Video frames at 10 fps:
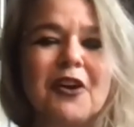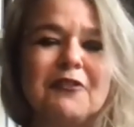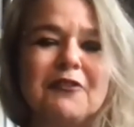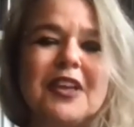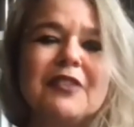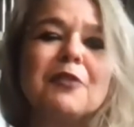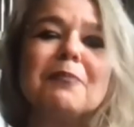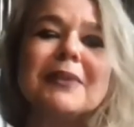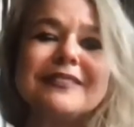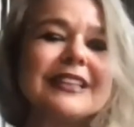of the
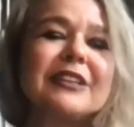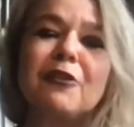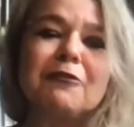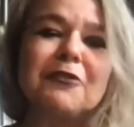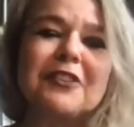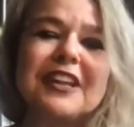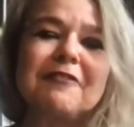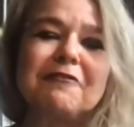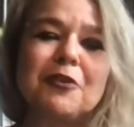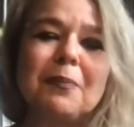missing novel that
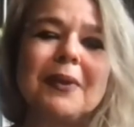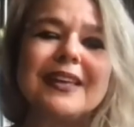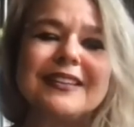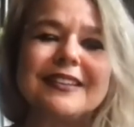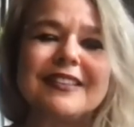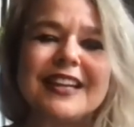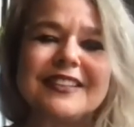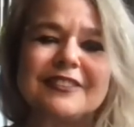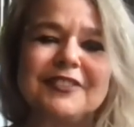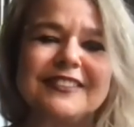never appeared at the
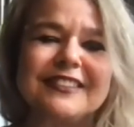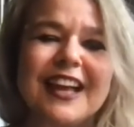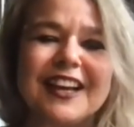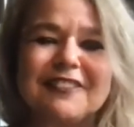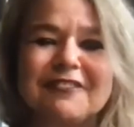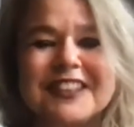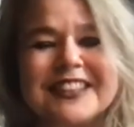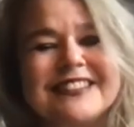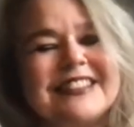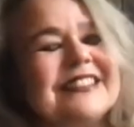end of his life and
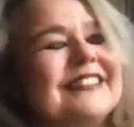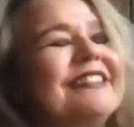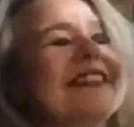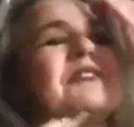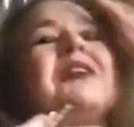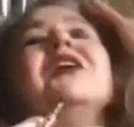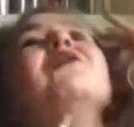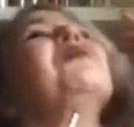it's, it's right.